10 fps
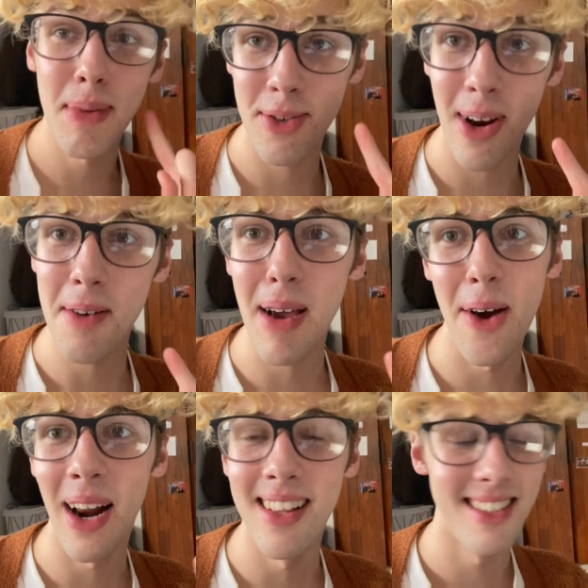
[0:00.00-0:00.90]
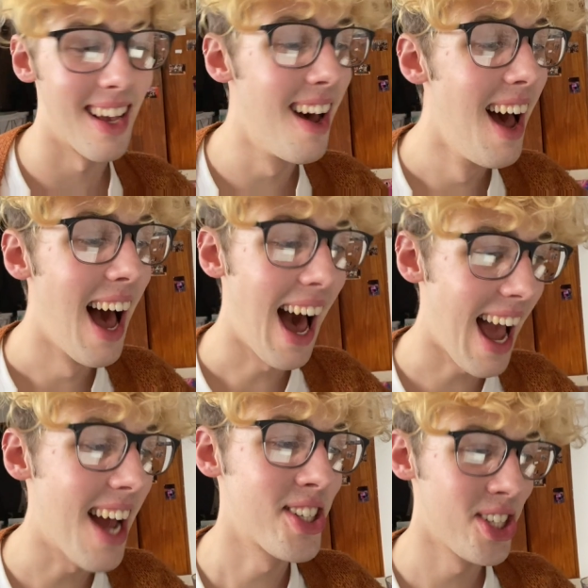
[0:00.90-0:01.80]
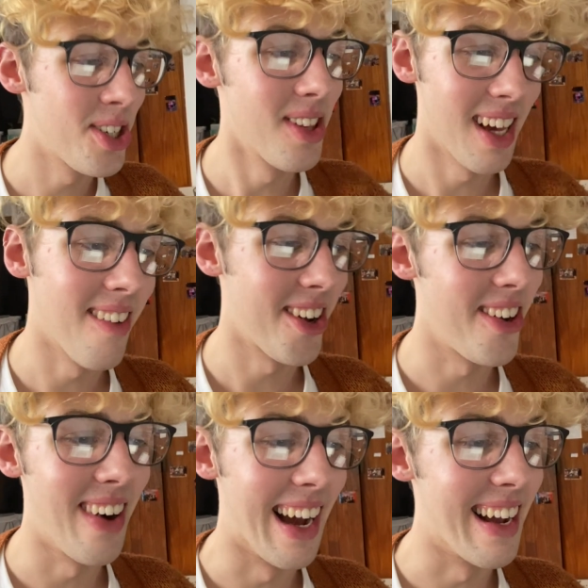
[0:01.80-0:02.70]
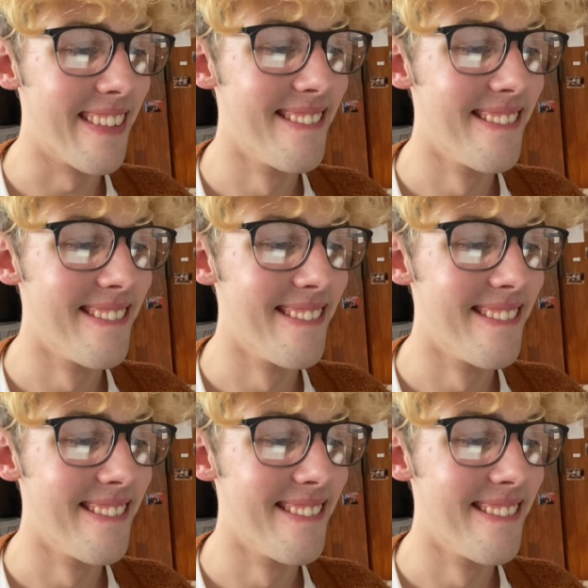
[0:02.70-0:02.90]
misread my own answer. I actually do think I've got it right.